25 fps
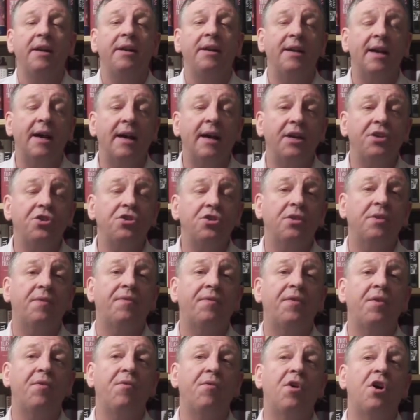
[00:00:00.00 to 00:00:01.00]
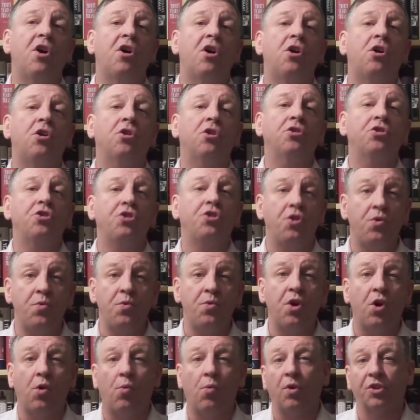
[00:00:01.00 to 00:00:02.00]
Nigel Farage, you
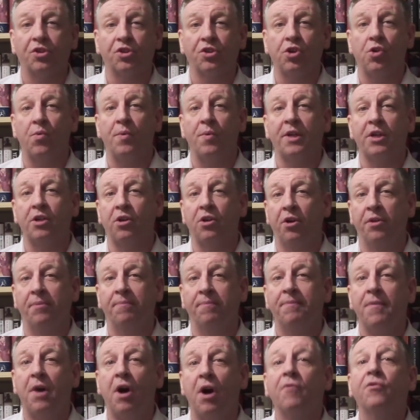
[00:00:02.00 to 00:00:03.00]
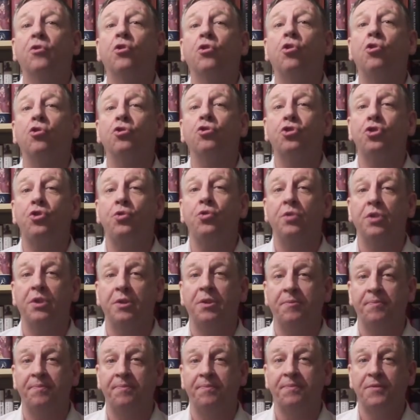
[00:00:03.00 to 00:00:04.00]
know what's going on. Of course you
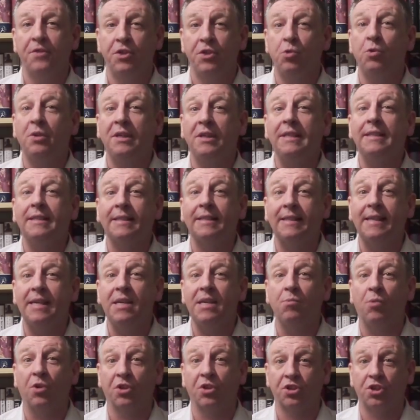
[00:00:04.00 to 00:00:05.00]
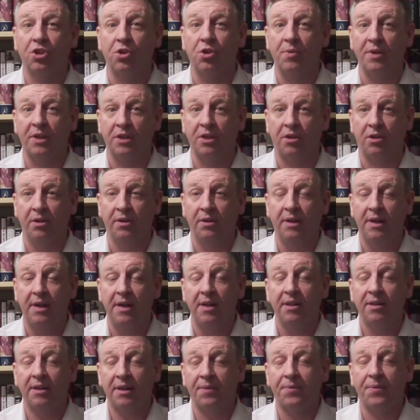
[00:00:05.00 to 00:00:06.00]
do. You can see what's going on.
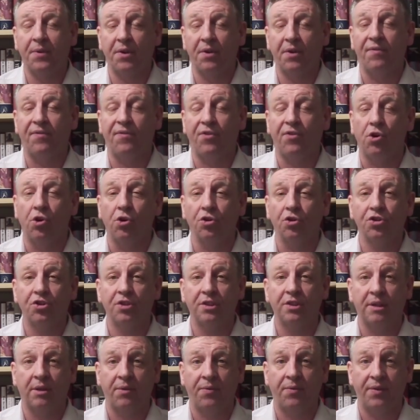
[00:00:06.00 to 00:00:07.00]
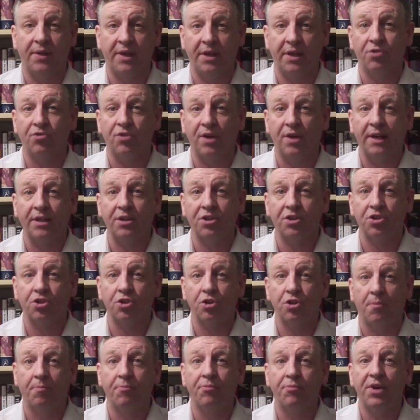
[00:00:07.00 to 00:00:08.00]
That there are forces out there trying to
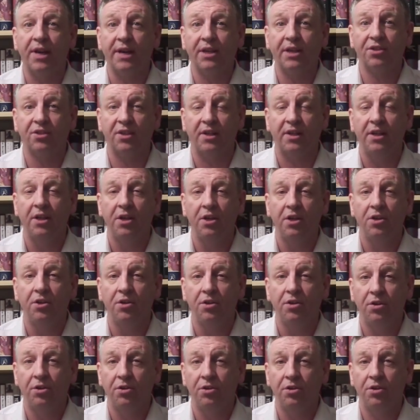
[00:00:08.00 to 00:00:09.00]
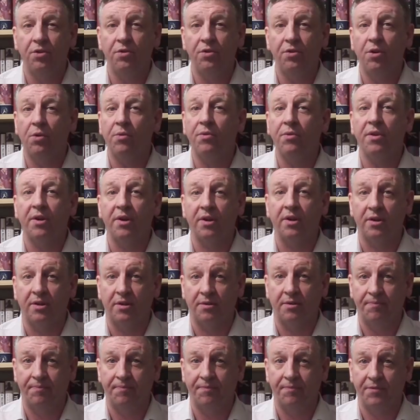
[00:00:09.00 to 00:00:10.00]
stop Brexit. You know there
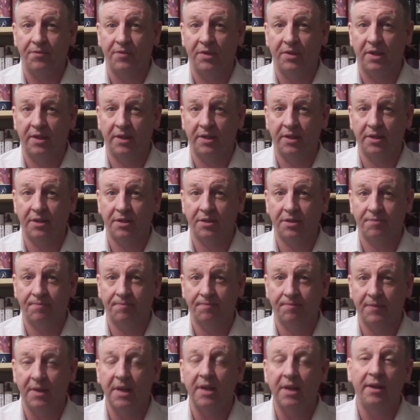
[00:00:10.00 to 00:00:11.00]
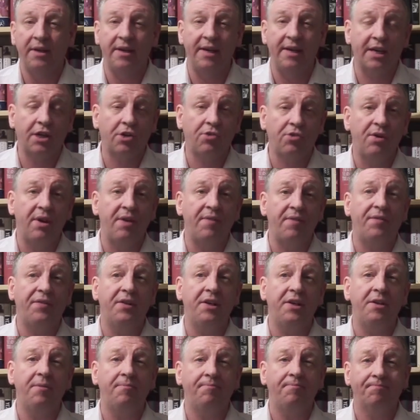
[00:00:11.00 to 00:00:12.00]
are, right? Nick
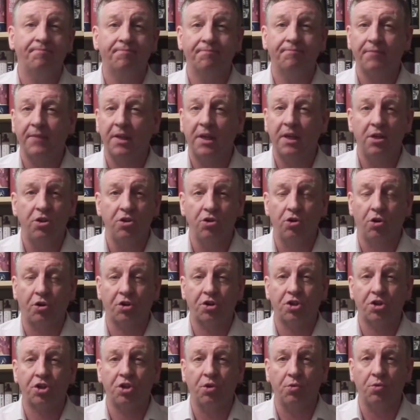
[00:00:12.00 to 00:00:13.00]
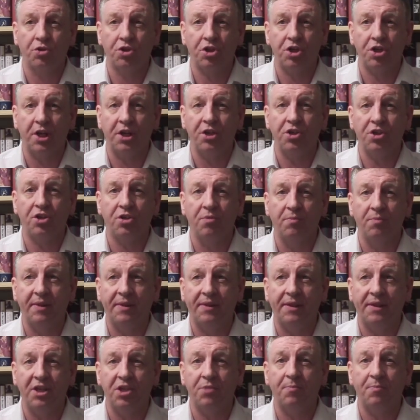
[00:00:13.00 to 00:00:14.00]
Griffin, your association
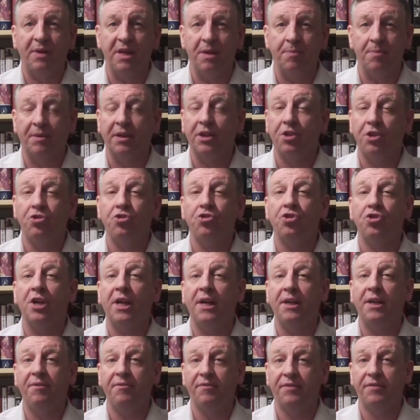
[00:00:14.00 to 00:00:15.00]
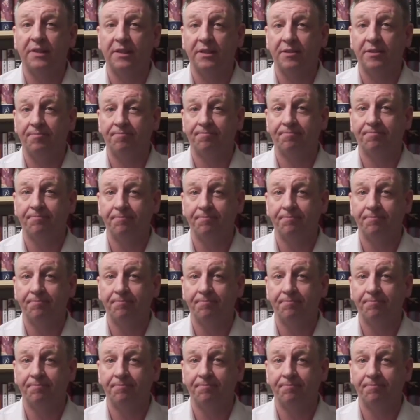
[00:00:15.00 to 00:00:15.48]
with these people is shameful